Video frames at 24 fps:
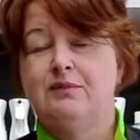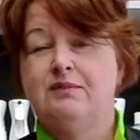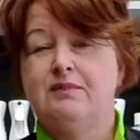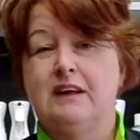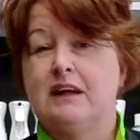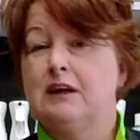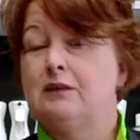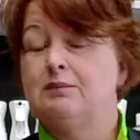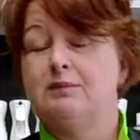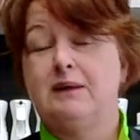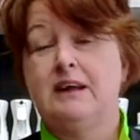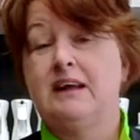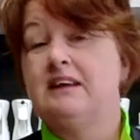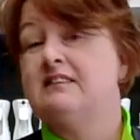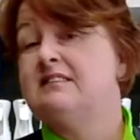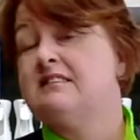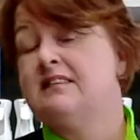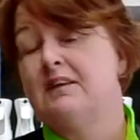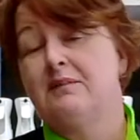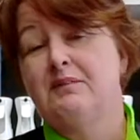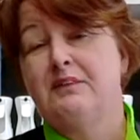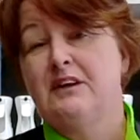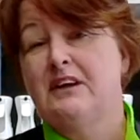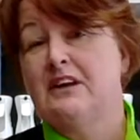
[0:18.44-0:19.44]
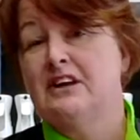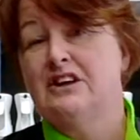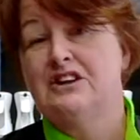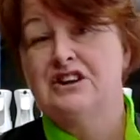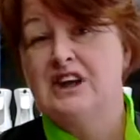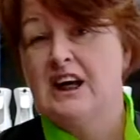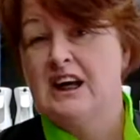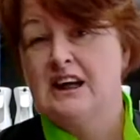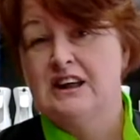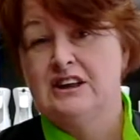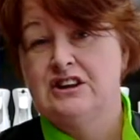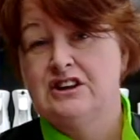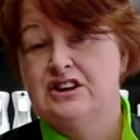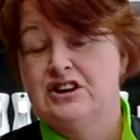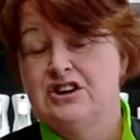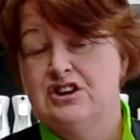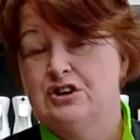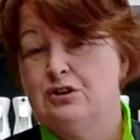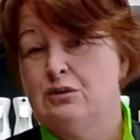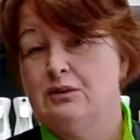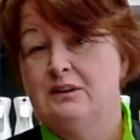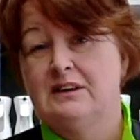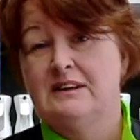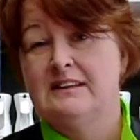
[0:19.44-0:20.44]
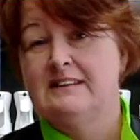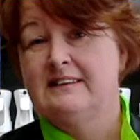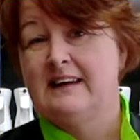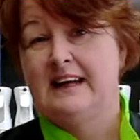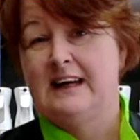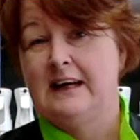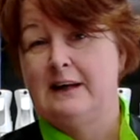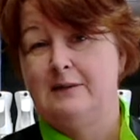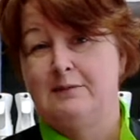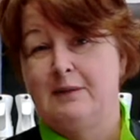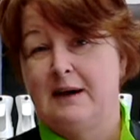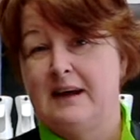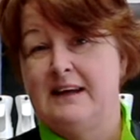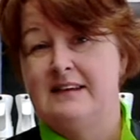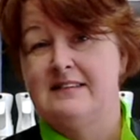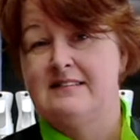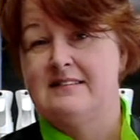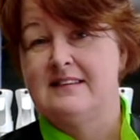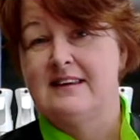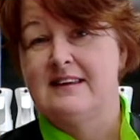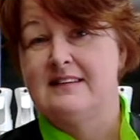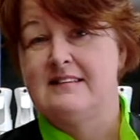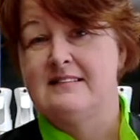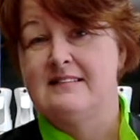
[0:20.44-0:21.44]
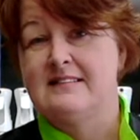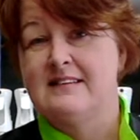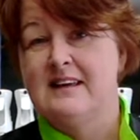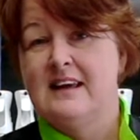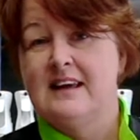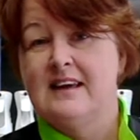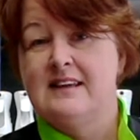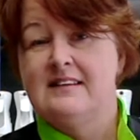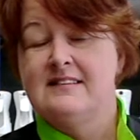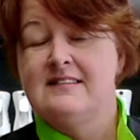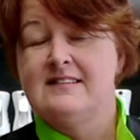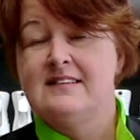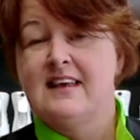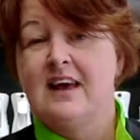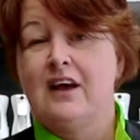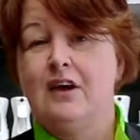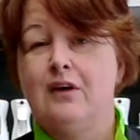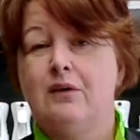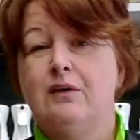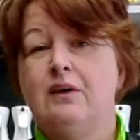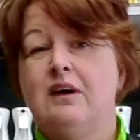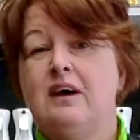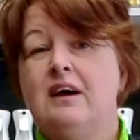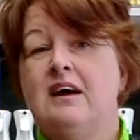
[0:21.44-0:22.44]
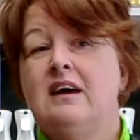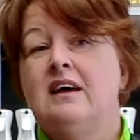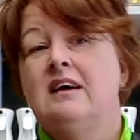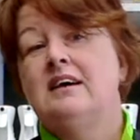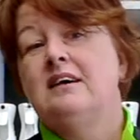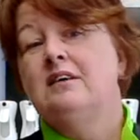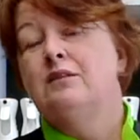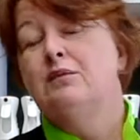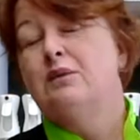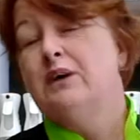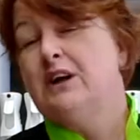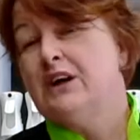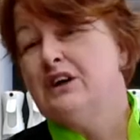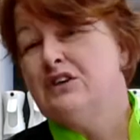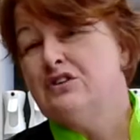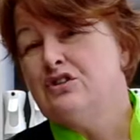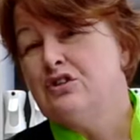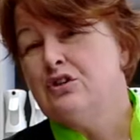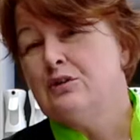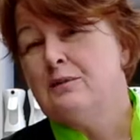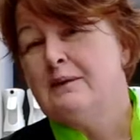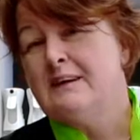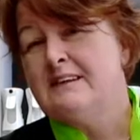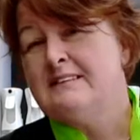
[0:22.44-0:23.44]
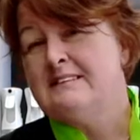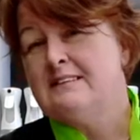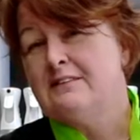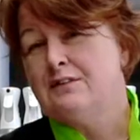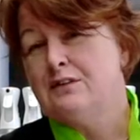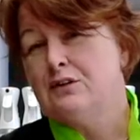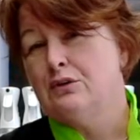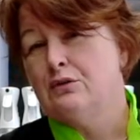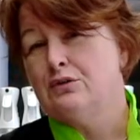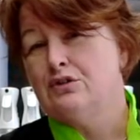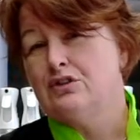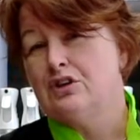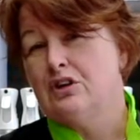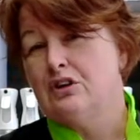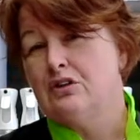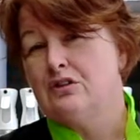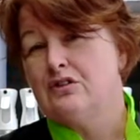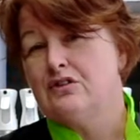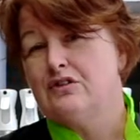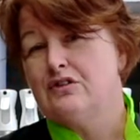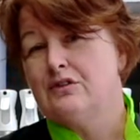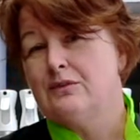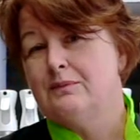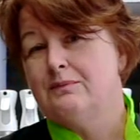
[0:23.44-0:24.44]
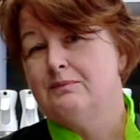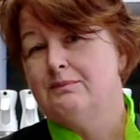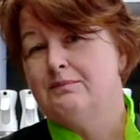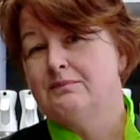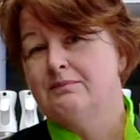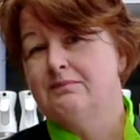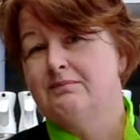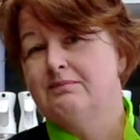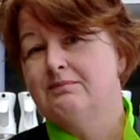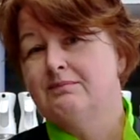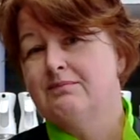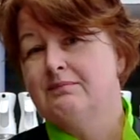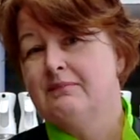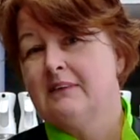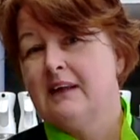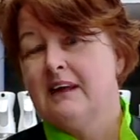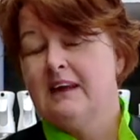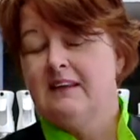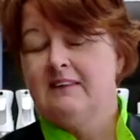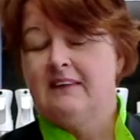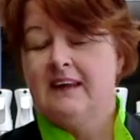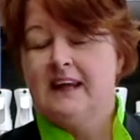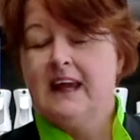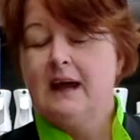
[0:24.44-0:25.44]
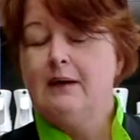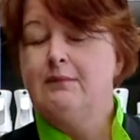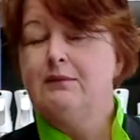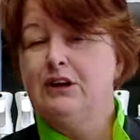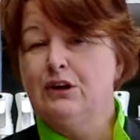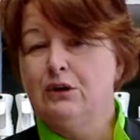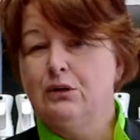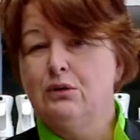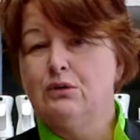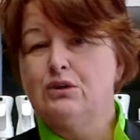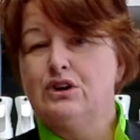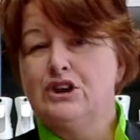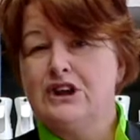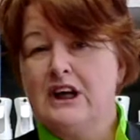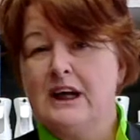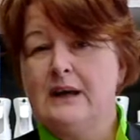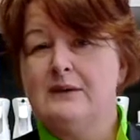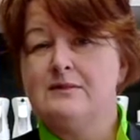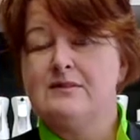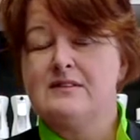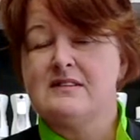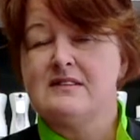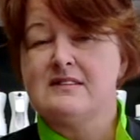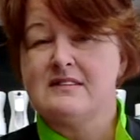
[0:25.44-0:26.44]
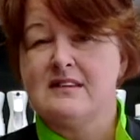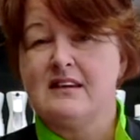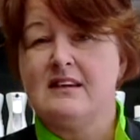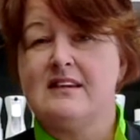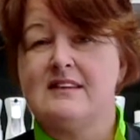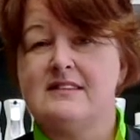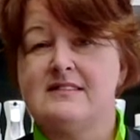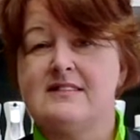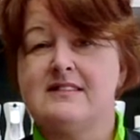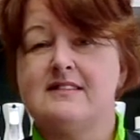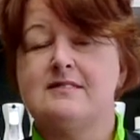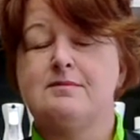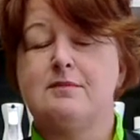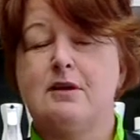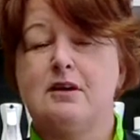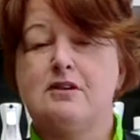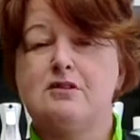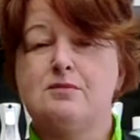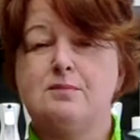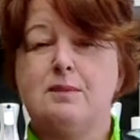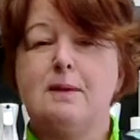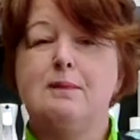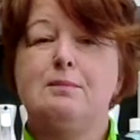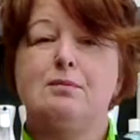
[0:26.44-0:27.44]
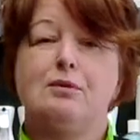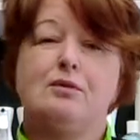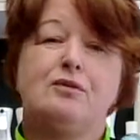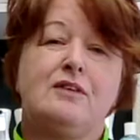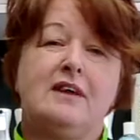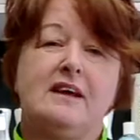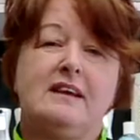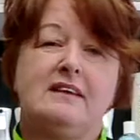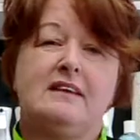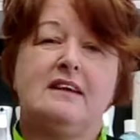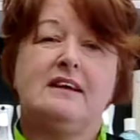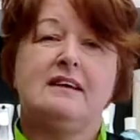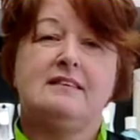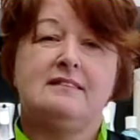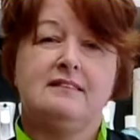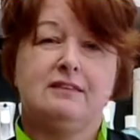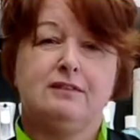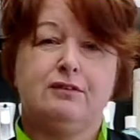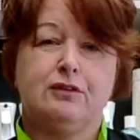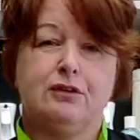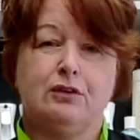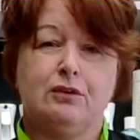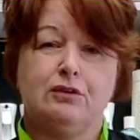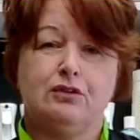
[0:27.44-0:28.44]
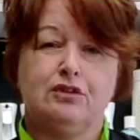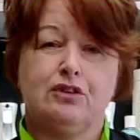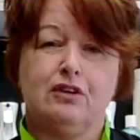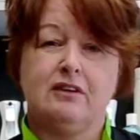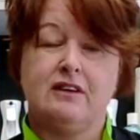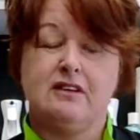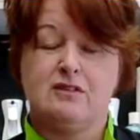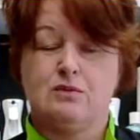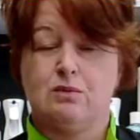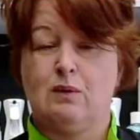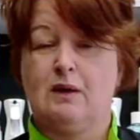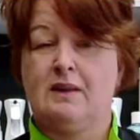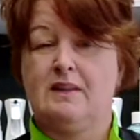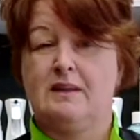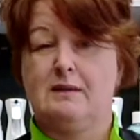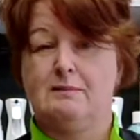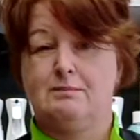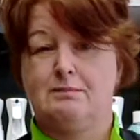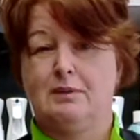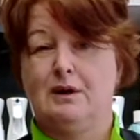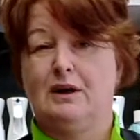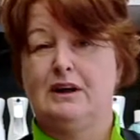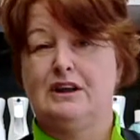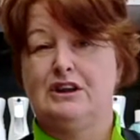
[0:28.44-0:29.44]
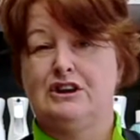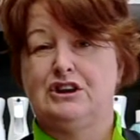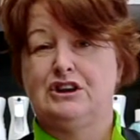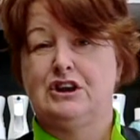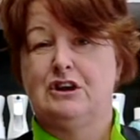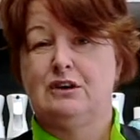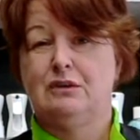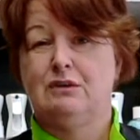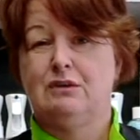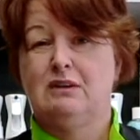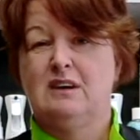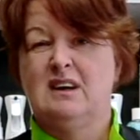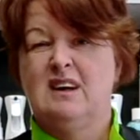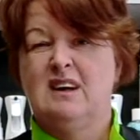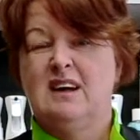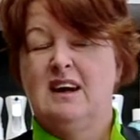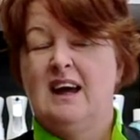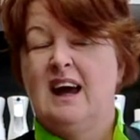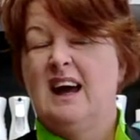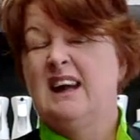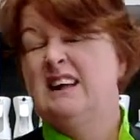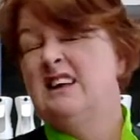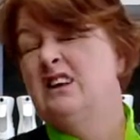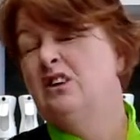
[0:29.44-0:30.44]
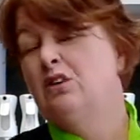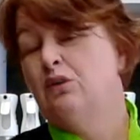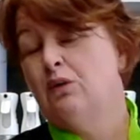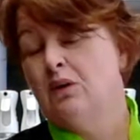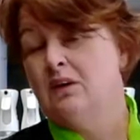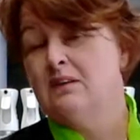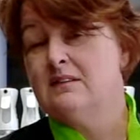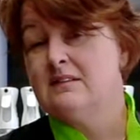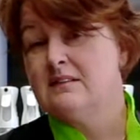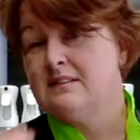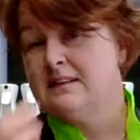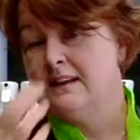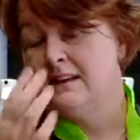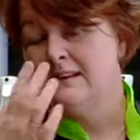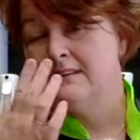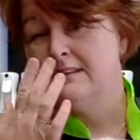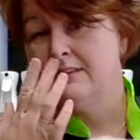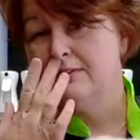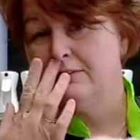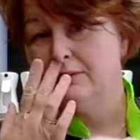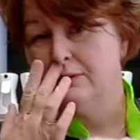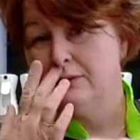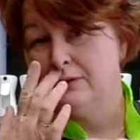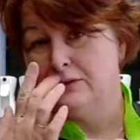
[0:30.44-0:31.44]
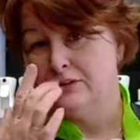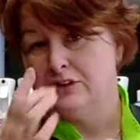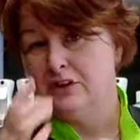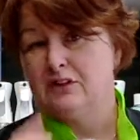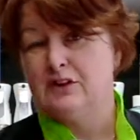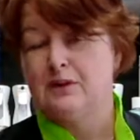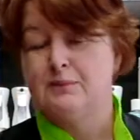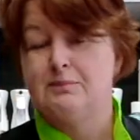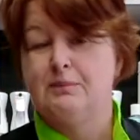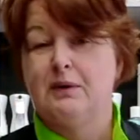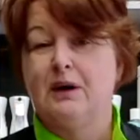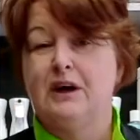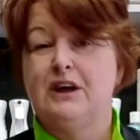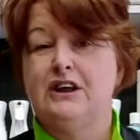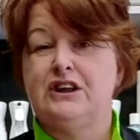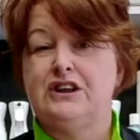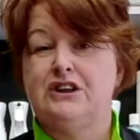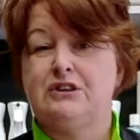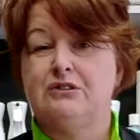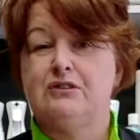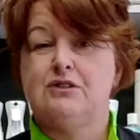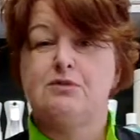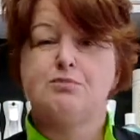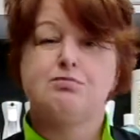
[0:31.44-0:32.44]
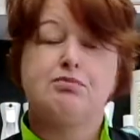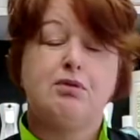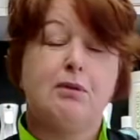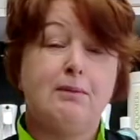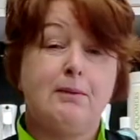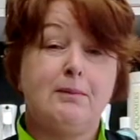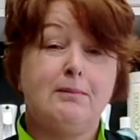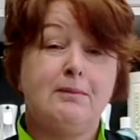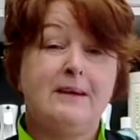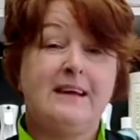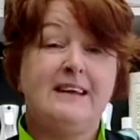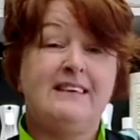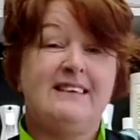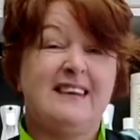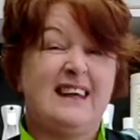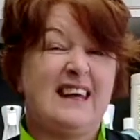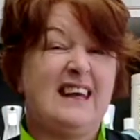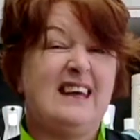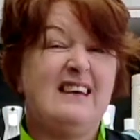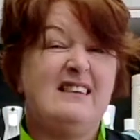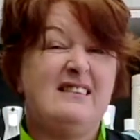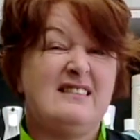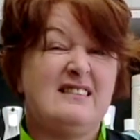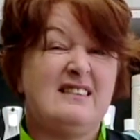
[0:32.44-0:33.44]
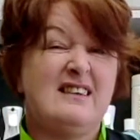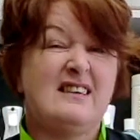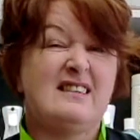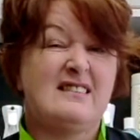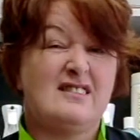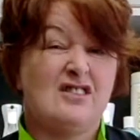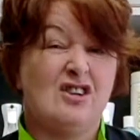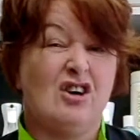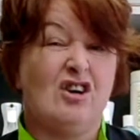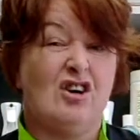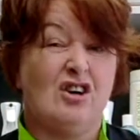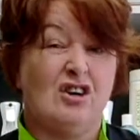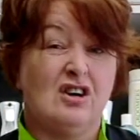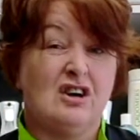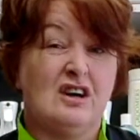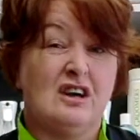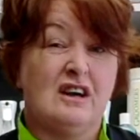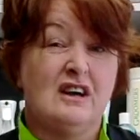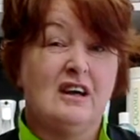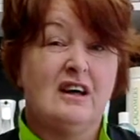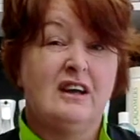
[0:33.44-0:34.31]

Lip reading: It'll be something that challenges you on a daily basis. So we're going to talk about difficult dogs. They come in all shapes and sizes. Most people think that a difficult dog is one that bites you. And in all honesty, a difficult dog that bites you is probably the easiest dog